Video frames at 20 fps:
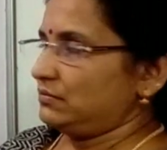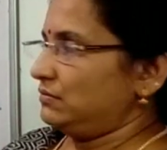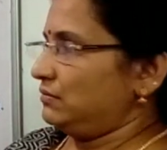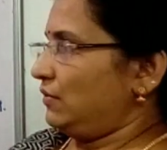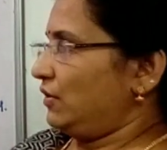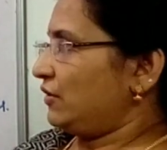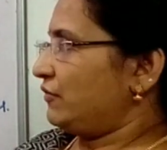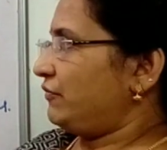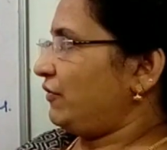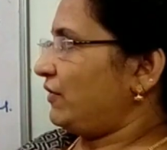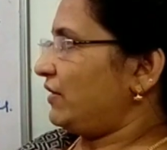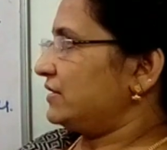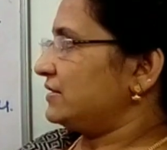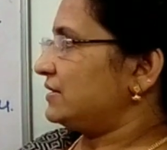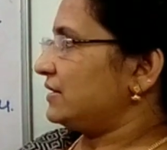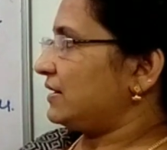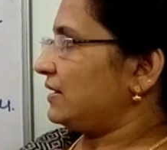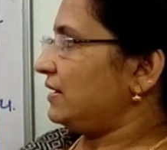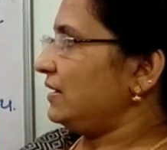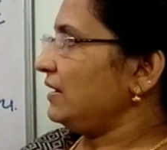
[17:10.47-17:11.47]

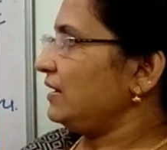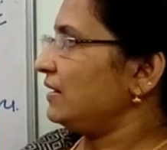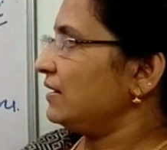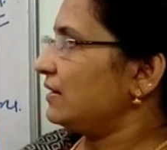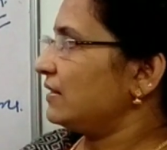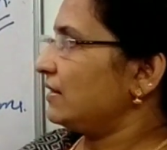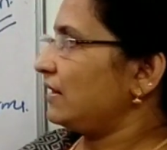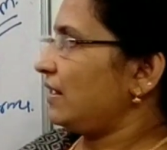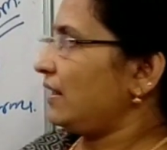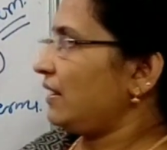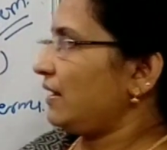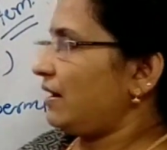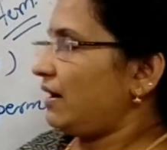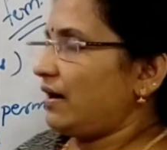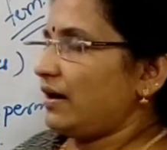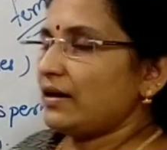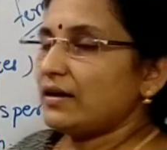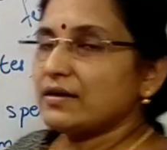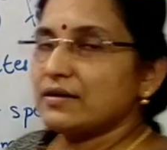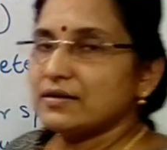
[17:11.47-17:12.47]
Morphologically, they
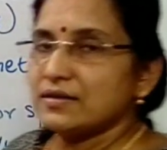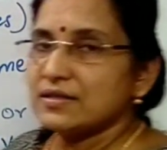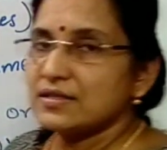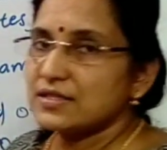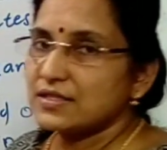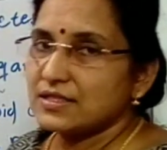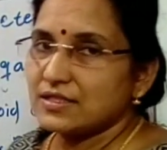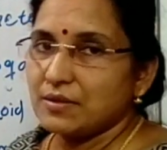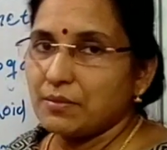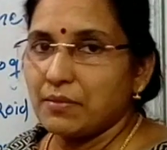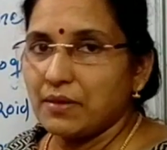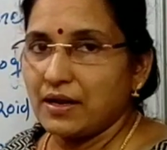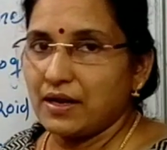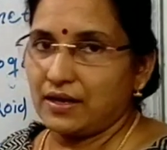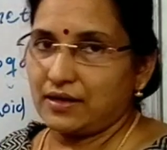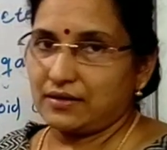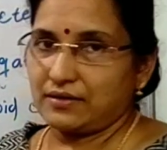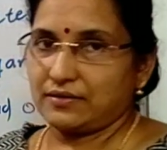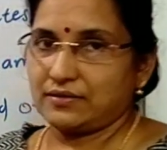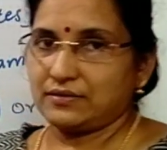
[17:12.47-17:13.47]
are
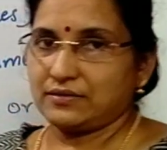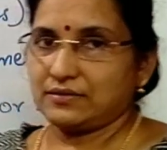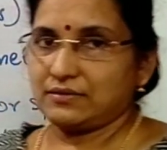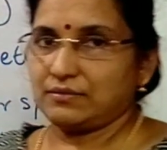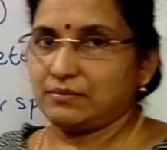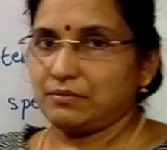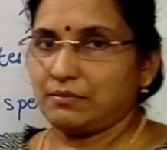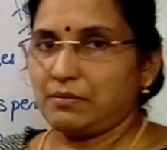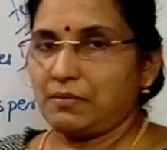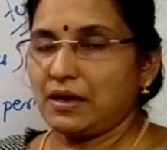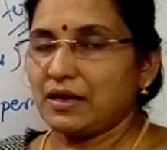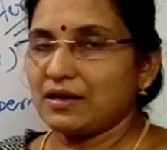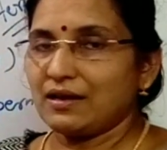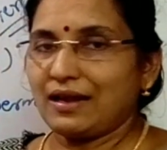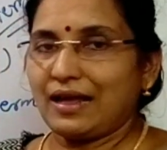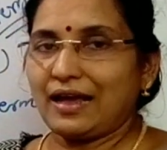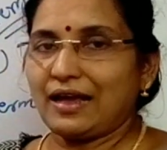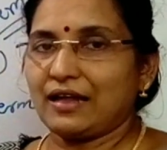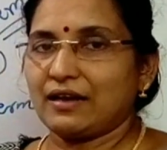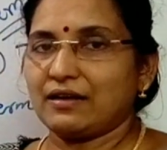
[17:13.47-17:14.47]
similar, male
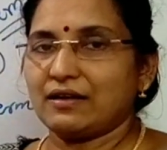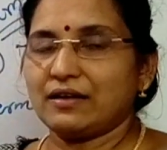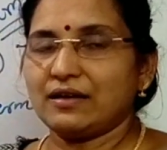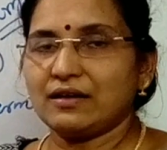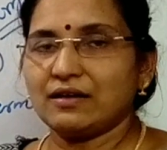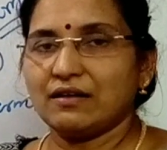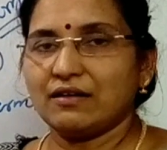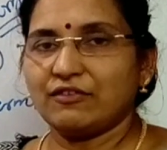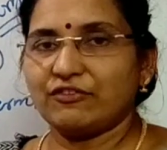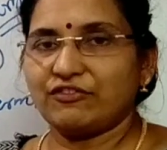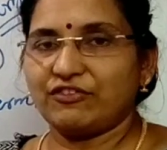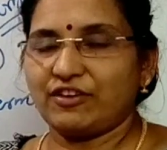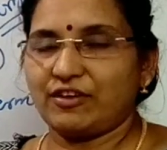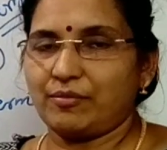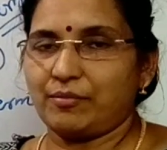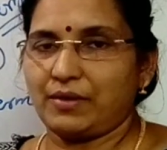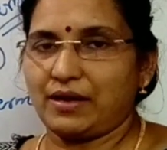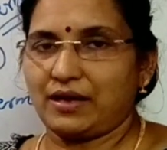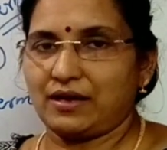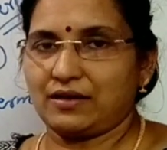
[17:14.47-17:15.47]
and
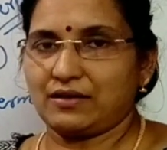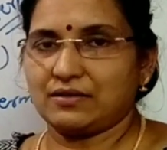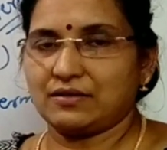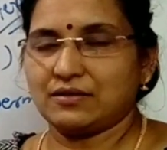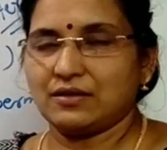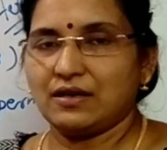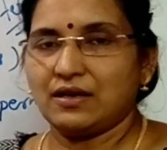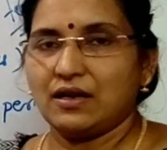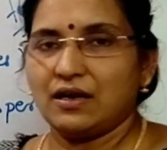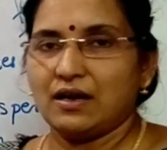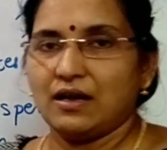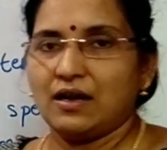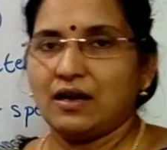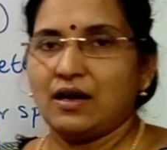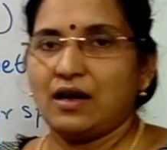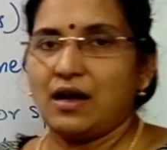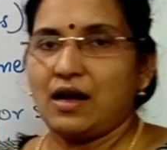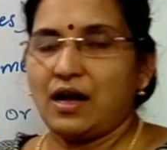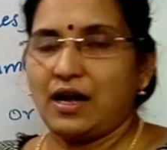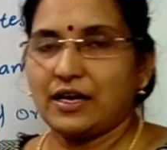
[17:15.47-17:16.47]
female,
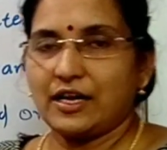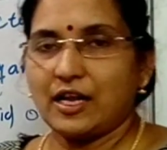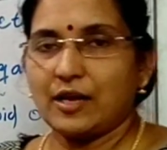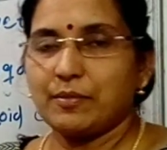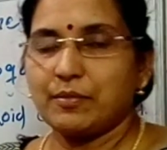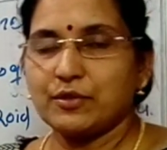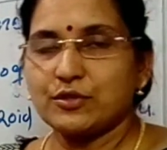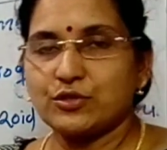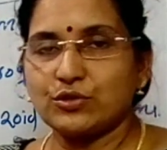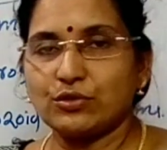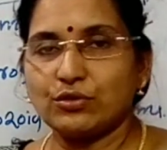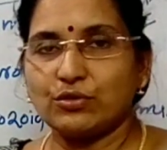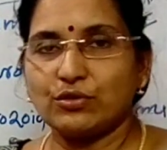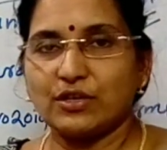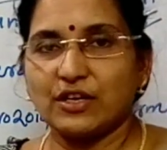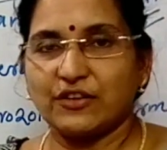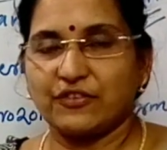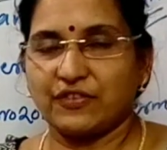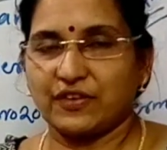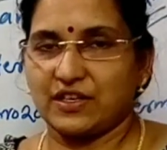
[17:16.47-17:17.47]
unable to
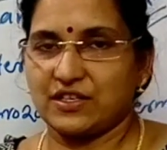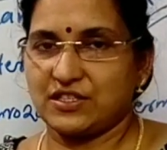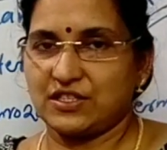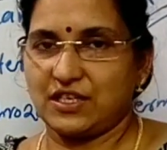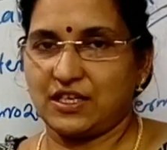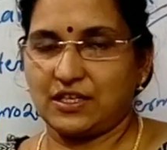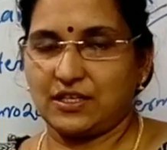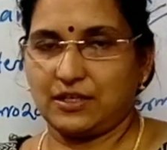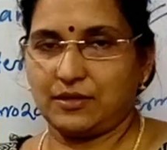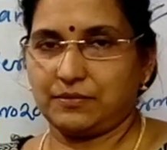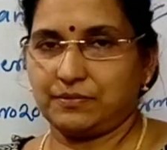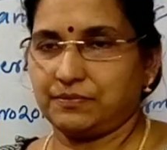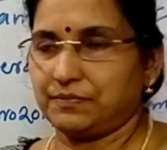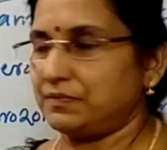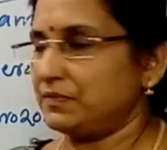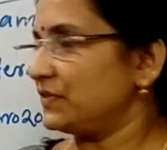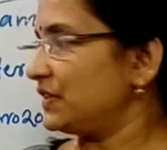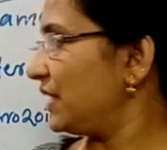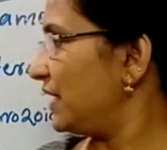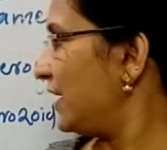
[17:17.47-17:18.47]
differentiate them.
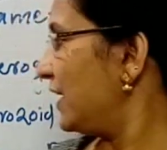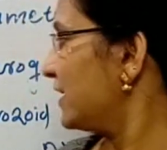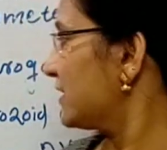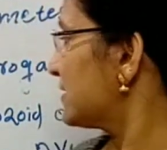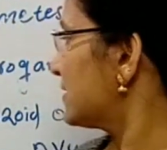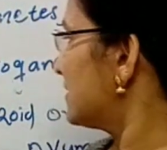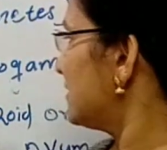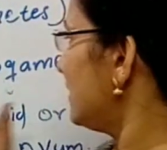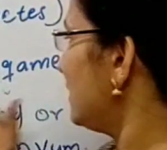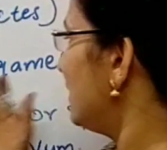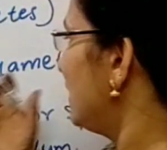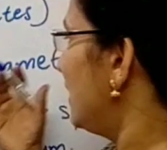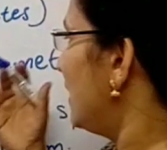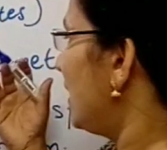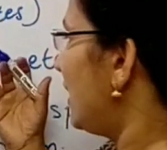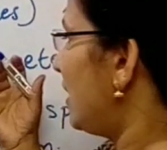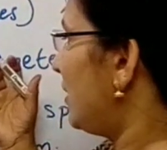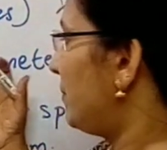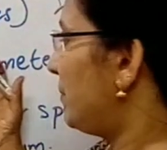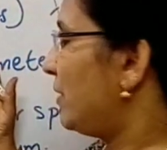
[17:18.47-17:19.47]
Then next,
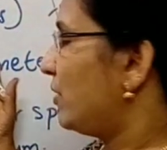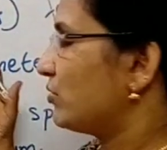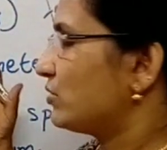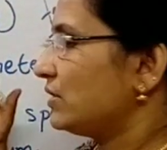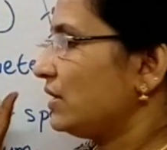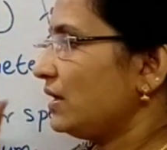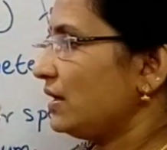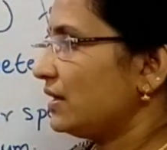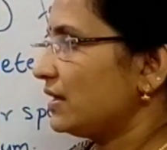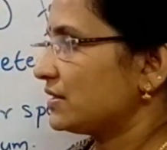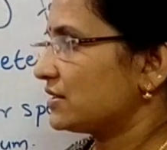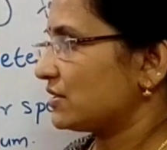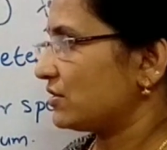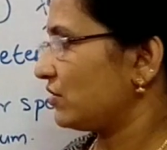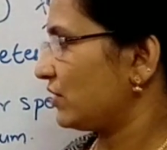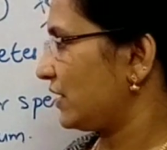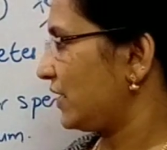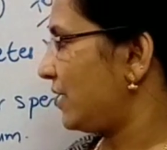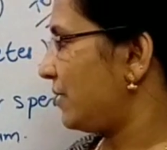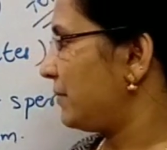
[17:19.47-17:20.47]
about the
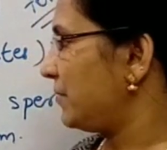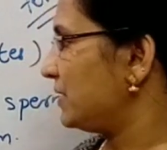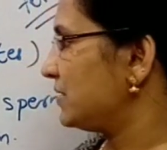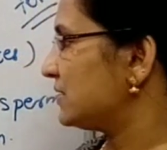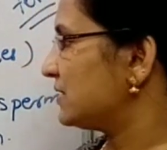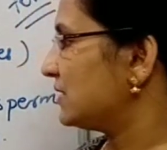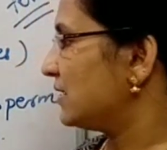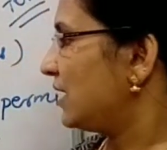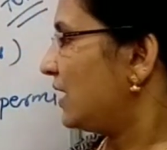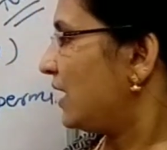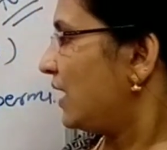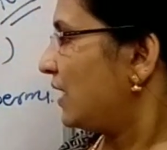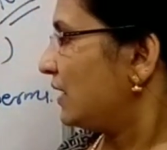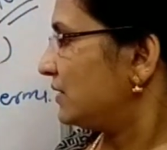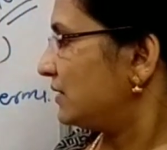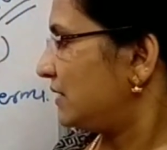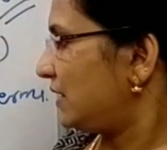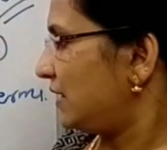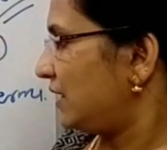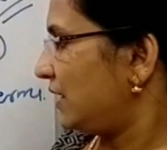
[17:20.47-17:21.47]
heterogametes.
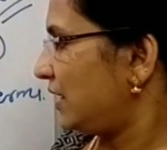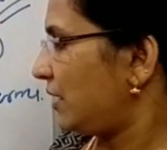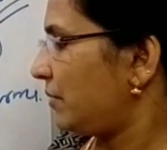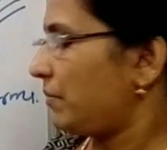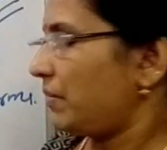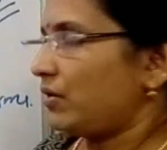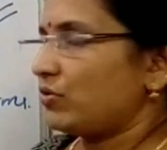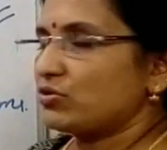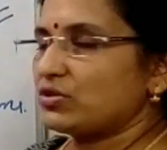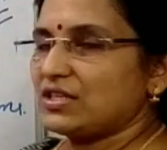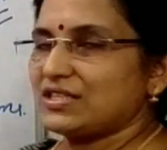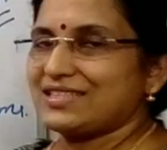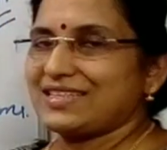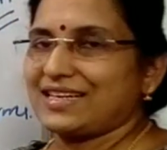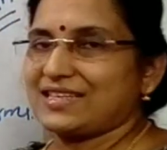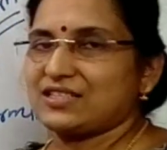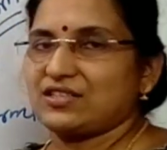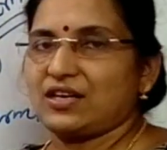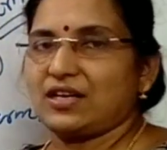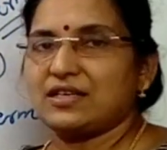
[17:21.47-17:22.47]
Then about the
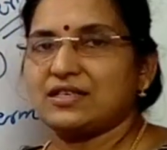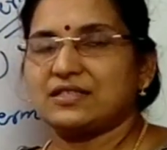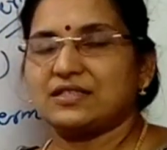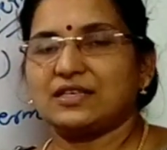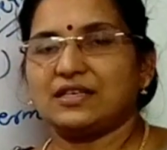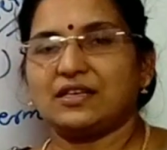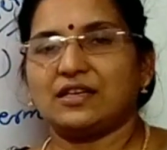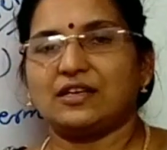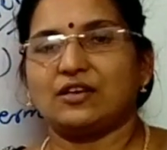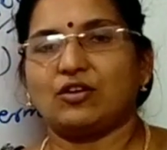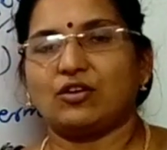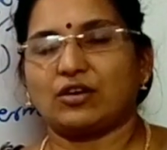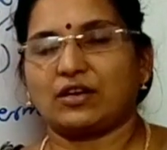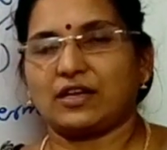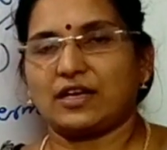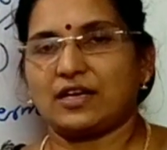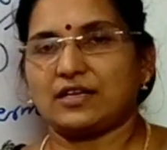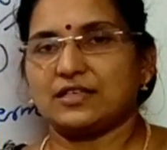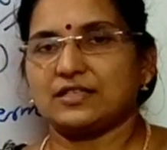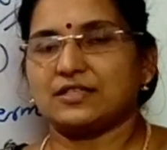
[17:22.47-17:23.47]
sexuality in
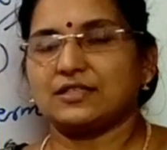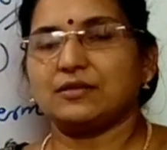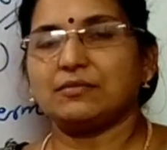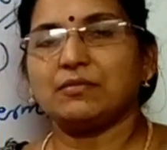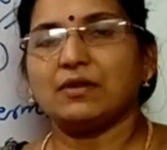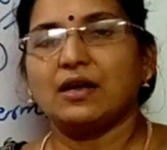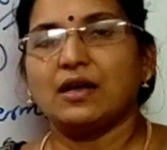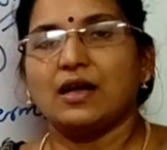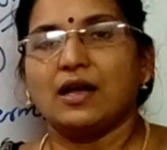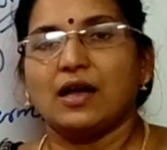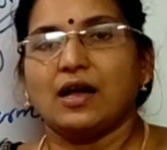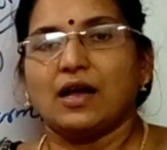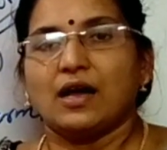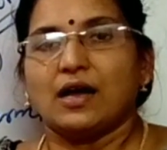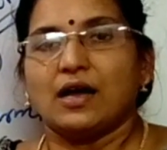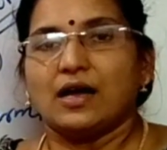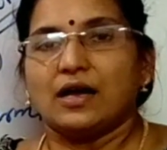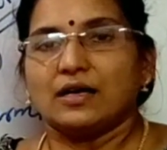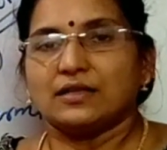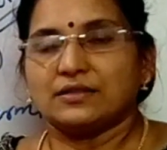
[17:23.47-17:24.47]
organism.
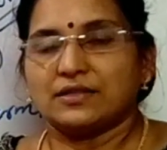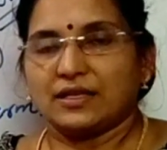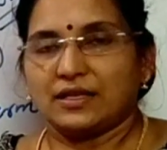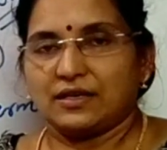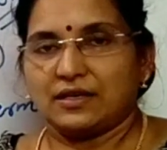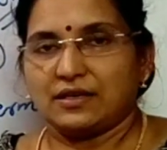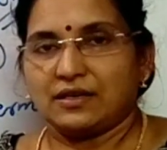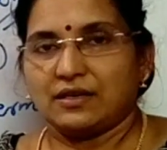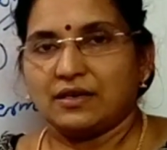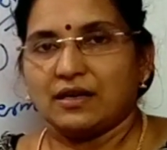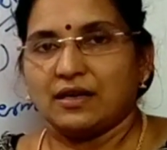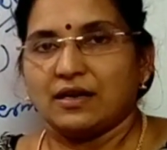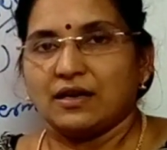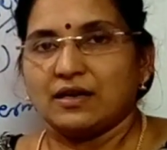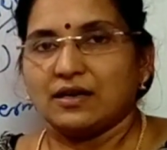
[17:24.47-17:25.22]
Then